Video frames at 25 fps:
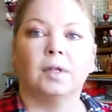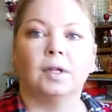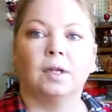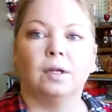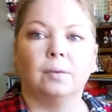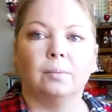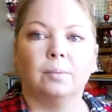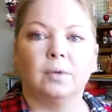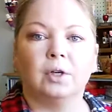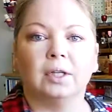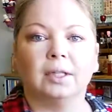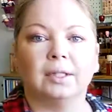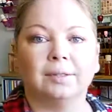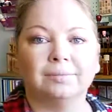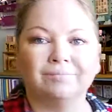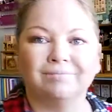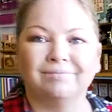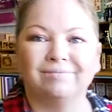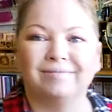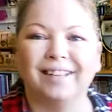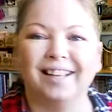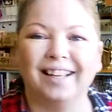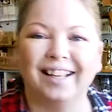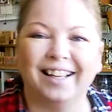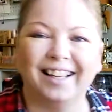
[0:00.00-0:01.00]
Good morning.
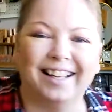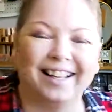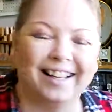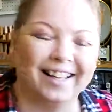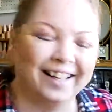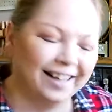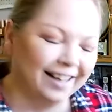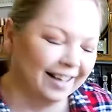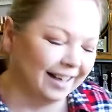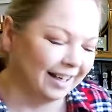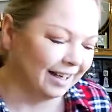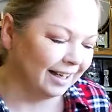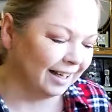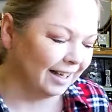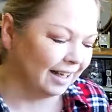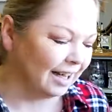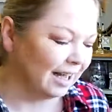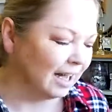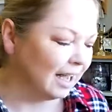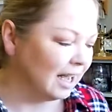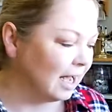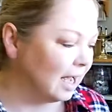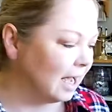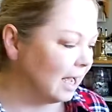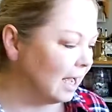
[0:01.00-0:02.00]

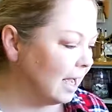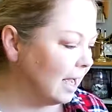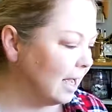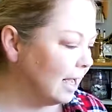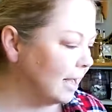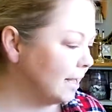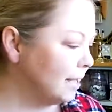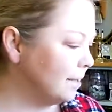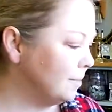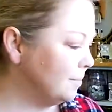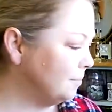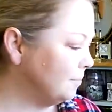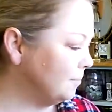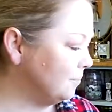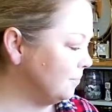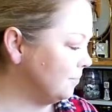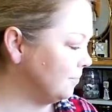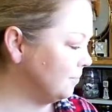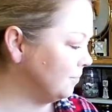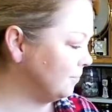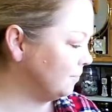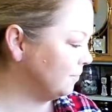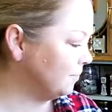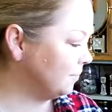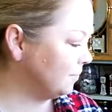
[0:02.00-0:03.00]
um,
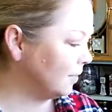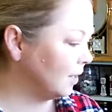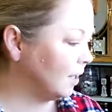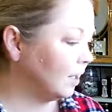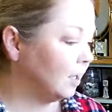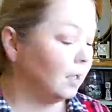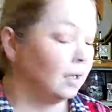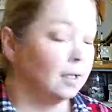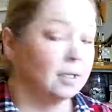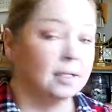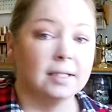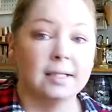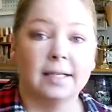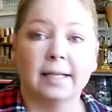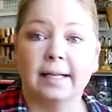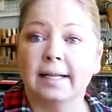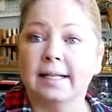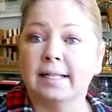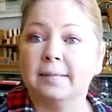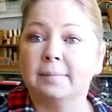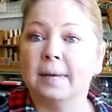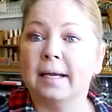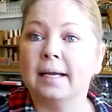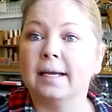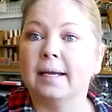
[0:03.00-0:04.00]

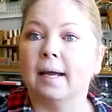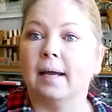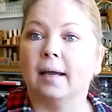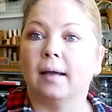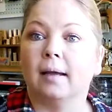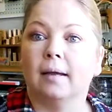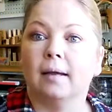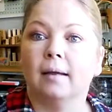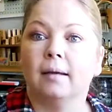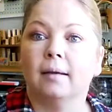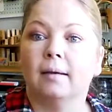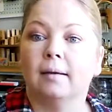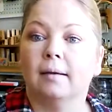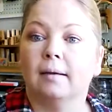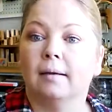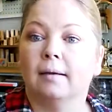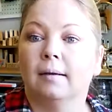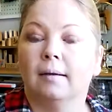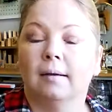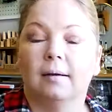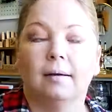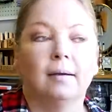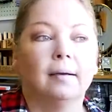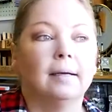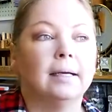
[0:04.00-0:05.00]
Today's Monday.
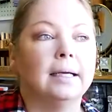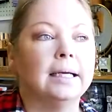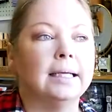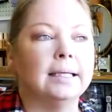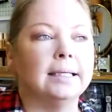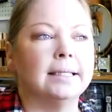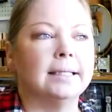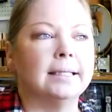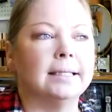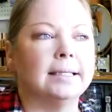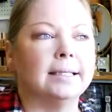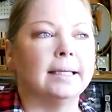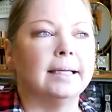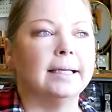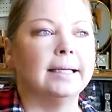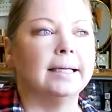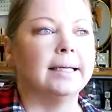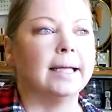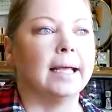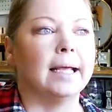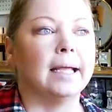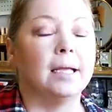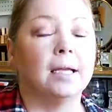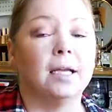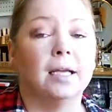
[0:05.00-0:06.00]
It's a sunny
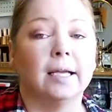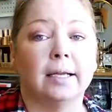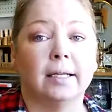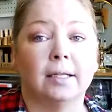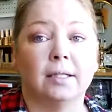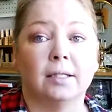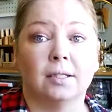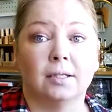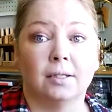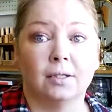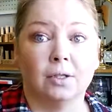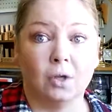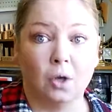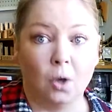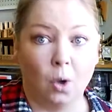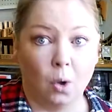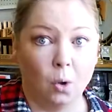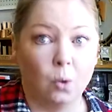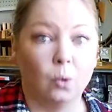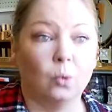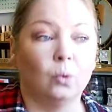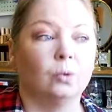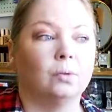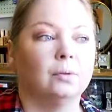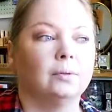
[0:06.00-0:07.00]
day. It's
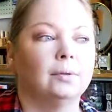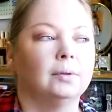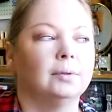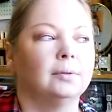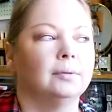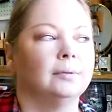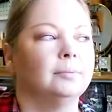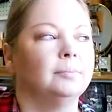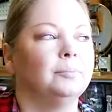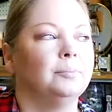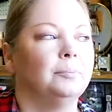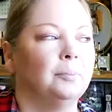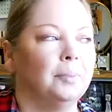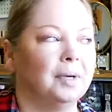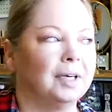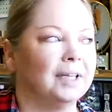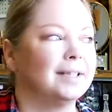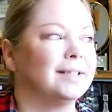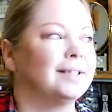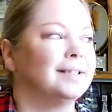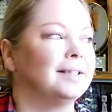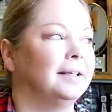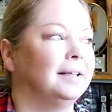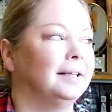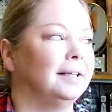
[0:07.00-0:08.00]
cold, but
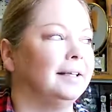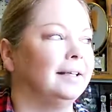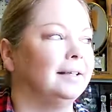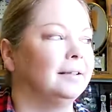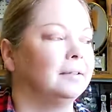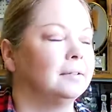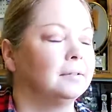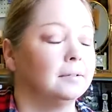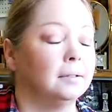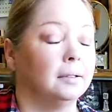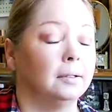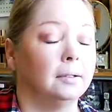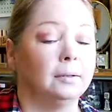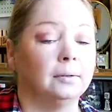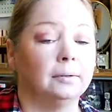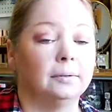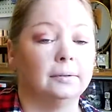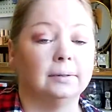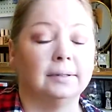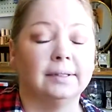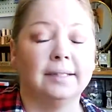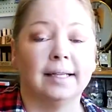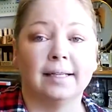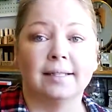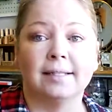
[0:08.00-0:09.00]
it's sunny. So
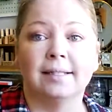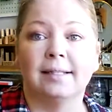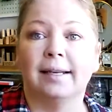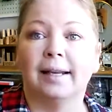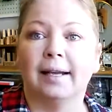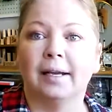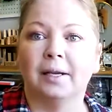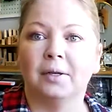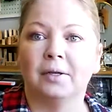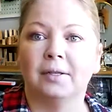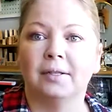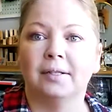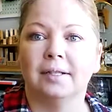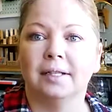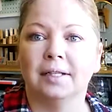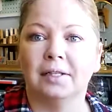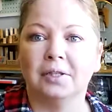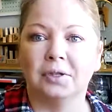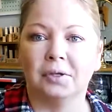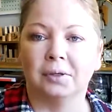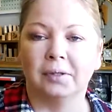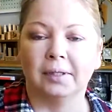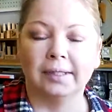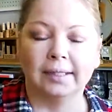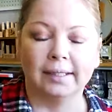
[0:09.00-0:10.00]
yesterday I couldn't
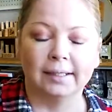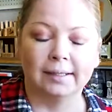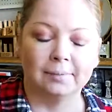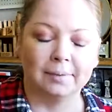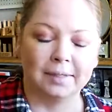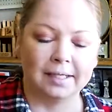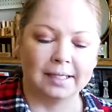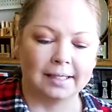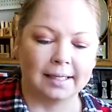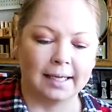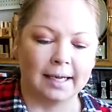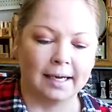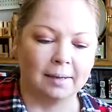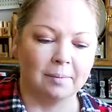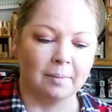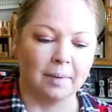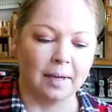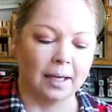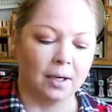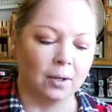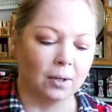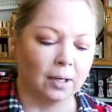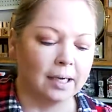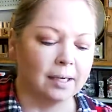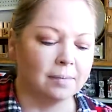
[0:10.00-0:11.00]
enjoy it because I had a
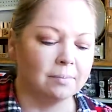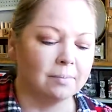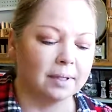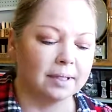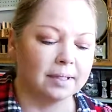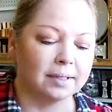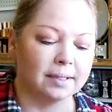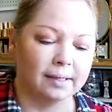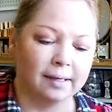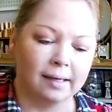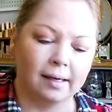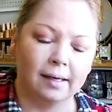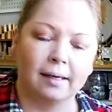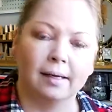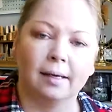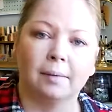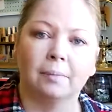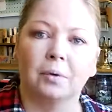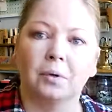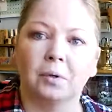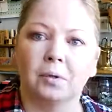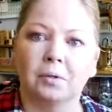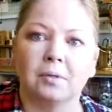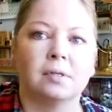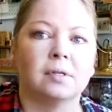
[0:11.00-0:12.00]
migraine, but today I'm
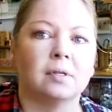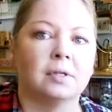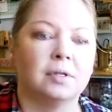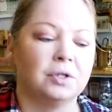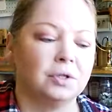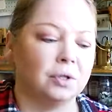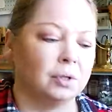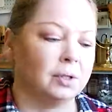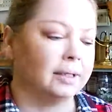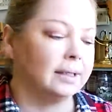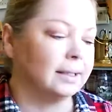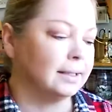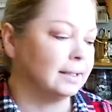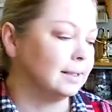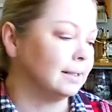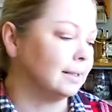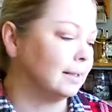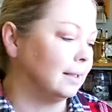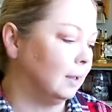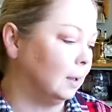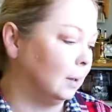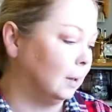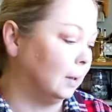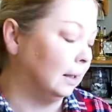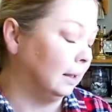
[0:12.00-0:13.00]
going to enjoy it.
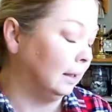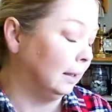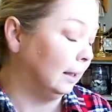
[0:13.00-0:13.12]
So